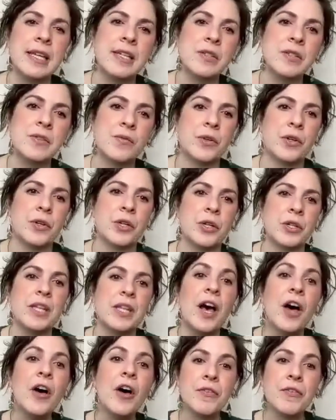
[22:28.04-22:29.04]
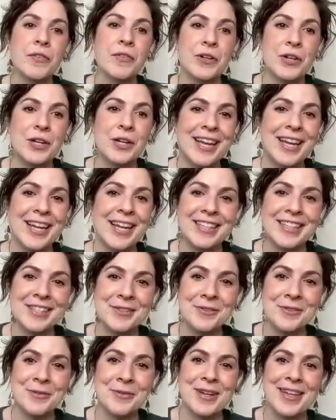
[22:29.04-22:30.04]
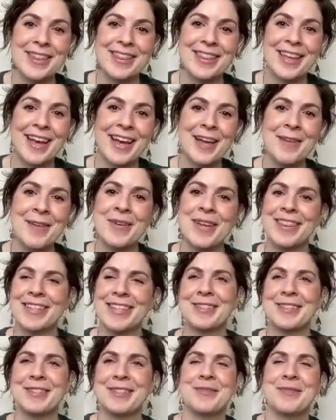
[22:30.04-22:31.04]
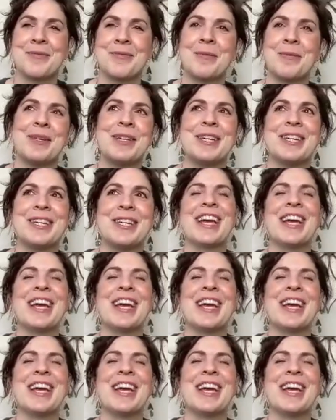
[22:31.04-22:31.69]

for yourself or for your clients? With I bet this will be good.